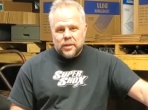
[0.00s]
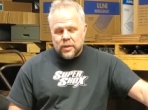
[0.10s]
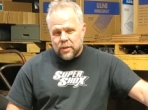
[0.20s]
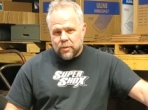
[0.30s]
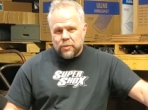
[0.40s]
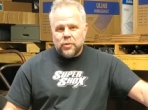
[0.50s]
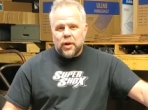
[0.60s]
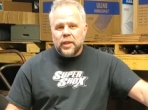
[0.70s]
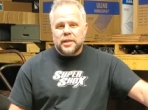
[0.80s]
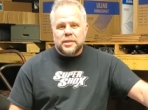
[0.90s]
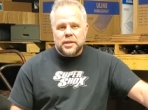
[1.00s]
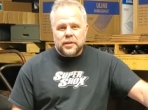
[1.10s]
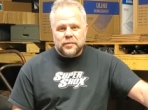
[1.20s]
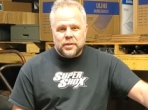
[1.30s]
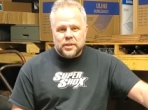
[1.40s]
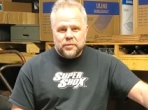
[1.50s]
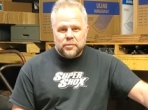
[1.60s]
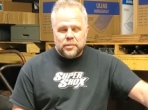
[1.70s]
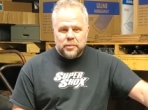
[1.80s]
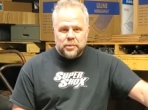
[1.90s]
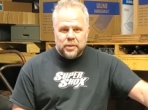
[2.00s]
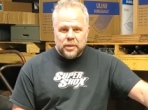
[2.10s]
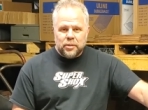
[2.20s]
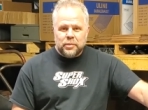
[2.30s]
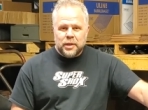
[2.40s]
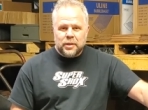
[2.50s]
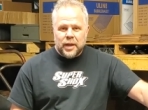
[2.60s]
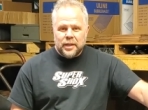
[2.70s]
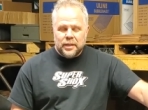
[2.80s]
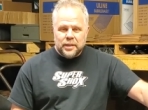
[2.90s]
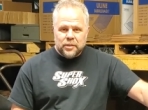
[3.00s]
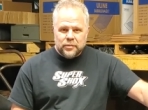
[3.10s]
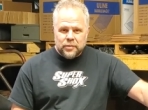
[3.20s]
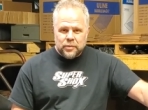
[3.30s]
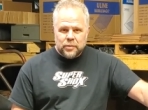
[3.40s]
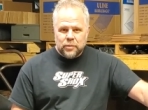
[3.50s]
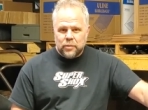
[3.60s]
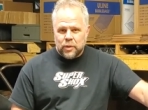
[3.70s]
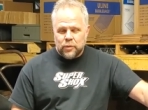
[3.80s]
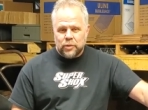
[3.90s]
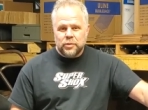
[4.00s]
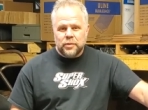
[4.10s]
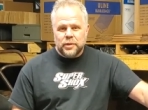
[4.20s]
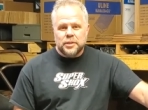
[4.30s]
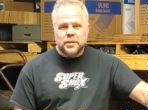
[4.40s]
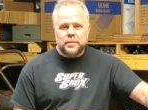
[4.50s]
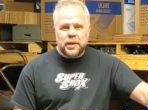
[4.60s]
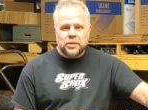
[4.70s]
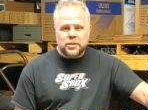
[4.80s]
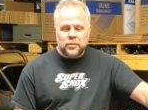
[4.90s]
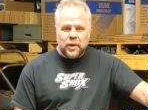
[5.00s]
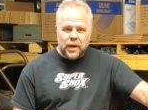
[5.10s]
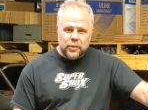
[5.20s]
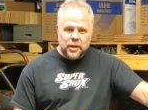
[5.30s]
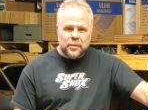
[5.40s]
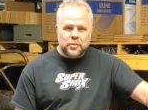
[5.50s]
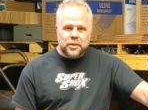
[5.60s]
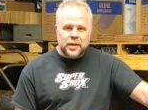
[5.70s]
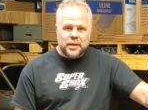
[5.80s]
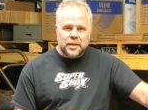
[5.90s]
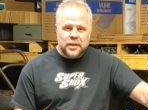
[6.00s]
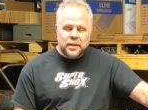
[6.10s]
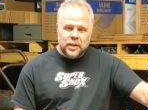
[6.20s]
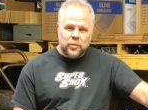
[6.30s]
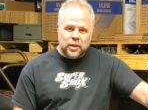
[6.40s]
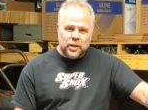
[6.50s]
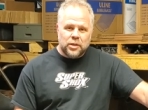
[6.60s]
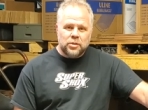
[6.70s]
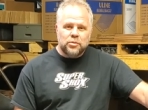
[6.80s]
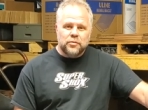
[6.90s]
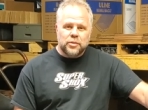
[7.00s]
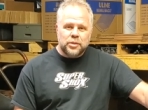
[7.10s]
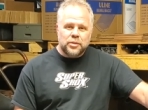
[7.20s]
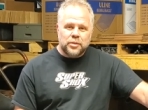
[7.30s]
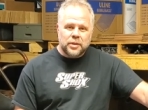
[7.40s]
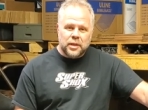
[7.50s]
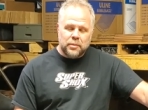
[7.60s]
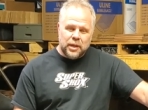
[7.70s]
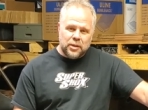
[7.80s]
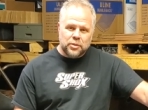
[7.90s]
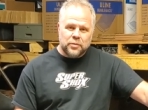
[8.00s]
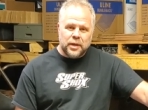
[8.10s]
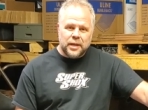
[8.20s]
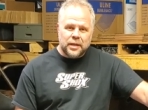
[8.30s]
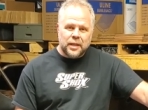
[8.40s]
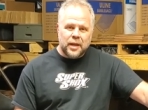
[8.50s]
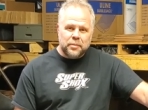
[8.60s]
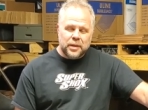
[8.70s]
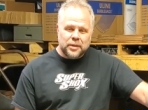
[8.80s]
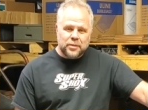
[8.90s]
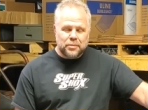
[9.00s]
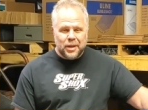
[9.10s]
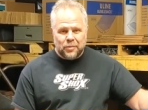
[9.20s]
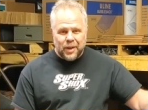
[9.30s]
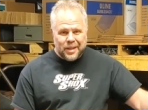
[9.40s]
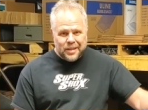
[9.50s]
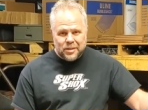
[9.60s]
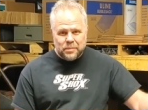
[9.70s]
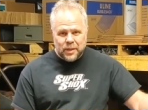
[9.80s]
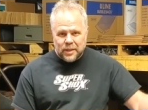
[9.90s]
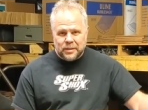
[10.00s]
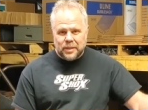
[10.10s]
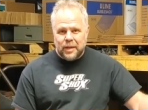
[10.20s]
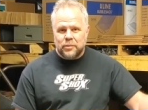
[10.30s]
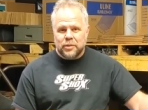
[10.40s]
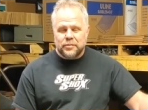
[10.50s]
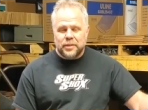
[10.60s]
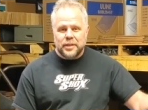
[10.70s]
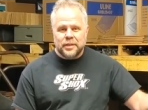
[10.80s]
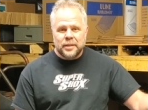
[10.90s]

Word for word: and go through all that stuff to give you people a little better idea of what we're doing with suspension, why we upgrade it, and what it can do for you and make your ride a lot better, make riding these bikes a lot more fun.